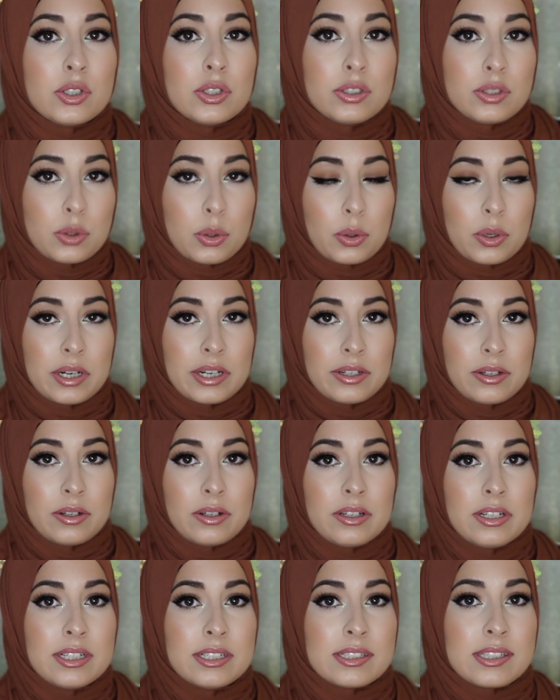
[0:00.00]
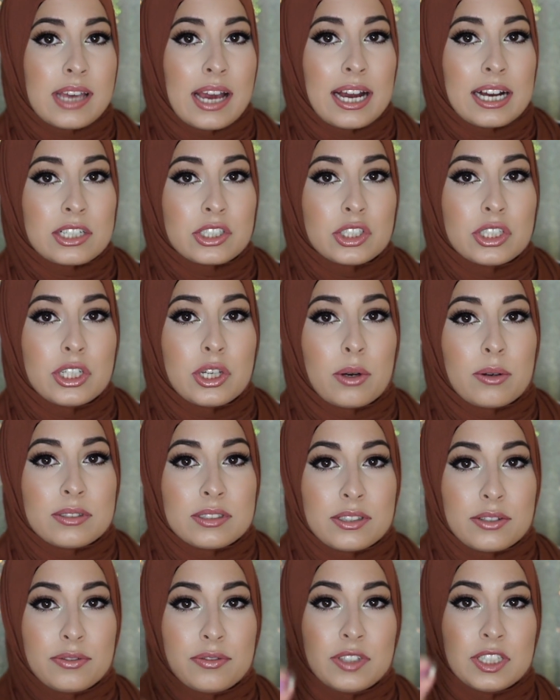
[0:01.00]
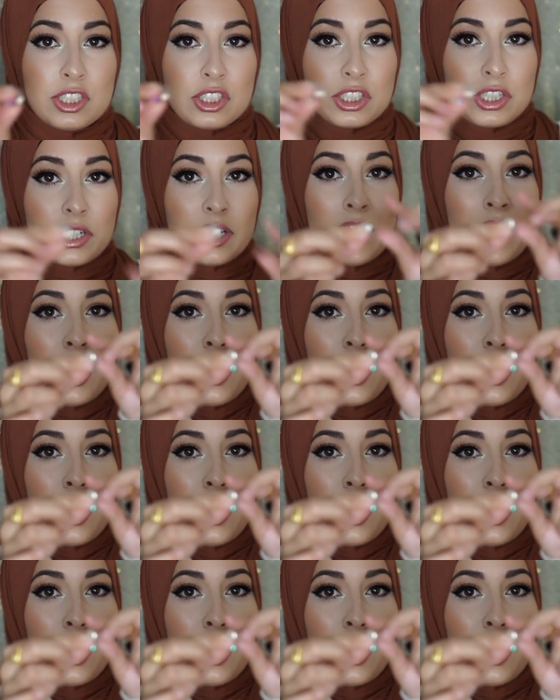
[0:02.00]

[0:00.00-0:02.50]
tutorial is actually going to feature